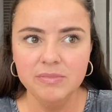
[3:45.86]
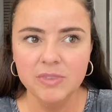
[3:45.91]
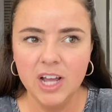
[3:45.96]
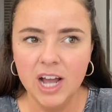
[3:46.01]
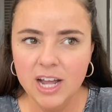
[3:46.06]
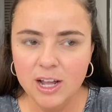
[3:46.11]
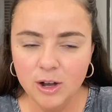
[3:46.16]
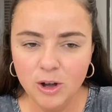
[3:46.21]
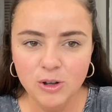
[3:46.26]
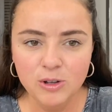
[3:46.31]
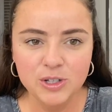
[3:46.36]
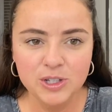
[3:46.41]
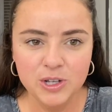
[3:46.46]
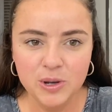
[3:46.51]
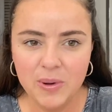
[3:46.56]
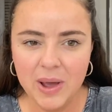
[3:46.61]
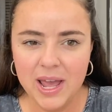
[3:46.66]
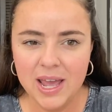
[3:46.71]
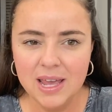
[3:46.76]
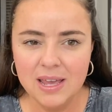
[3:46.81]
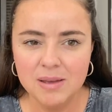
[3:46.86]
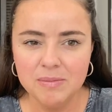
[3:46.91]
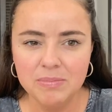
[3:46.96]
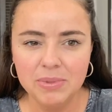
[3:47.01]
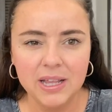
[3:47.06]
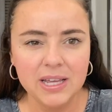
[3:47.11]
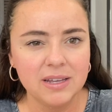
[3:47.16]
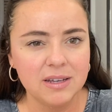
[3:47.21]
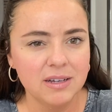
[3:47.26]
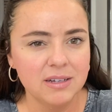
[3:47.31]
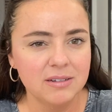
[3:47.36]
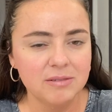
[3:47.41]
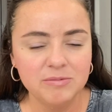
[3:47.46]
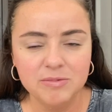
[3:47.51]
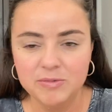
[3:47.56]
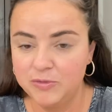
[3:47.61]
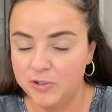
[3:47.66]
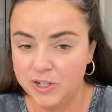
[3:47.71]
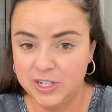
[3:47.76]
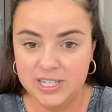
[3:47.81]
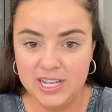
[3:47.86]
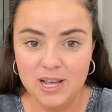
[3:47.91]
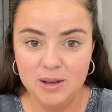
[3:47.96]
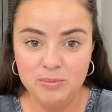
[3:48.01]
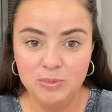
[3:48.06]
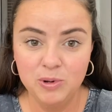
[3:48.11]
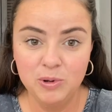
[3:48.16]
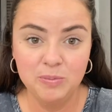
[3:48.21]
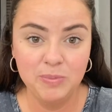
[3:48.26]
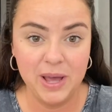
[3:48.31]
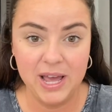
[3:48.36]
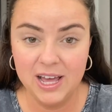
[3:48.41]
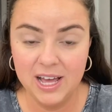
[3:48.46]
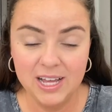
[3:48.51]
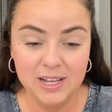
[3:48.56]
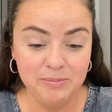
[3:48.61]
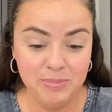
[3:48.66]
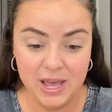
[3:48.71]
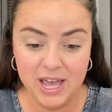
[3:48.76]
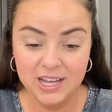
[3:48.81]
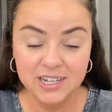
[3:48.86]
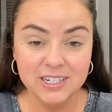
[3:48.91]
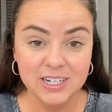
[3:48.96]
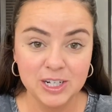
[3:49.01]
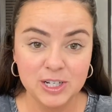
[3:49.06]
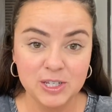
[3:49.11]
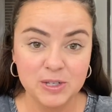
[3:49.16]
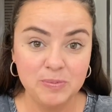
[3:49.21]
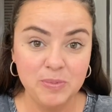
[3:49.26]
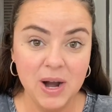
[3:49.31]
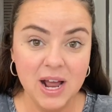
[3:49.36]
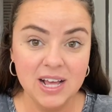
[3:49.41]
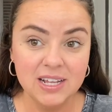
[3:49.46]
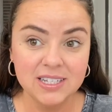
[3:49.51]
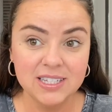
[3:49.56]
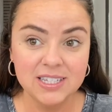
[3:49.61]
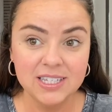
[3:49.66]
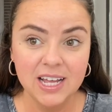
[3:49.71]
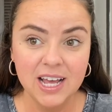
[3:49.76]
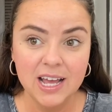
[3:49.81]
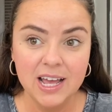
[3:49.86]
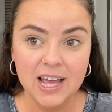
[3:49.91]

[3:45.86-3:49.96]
I also ate, like, for example, Panda Express